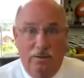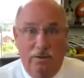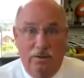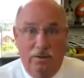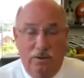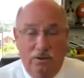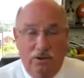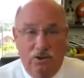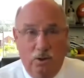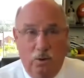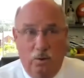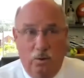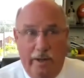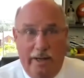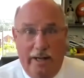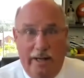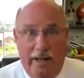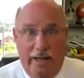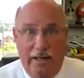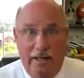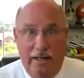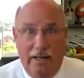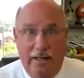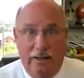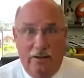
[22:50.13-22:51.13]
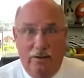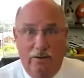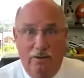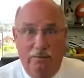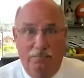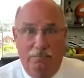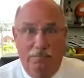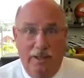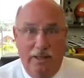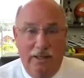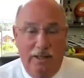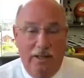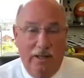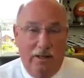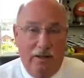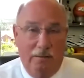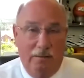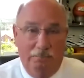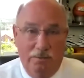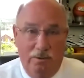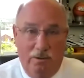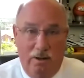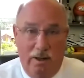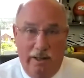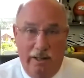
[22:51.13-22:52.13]
so that it could be the
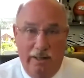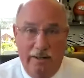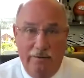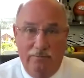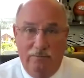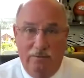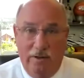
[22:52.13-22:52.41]
compliance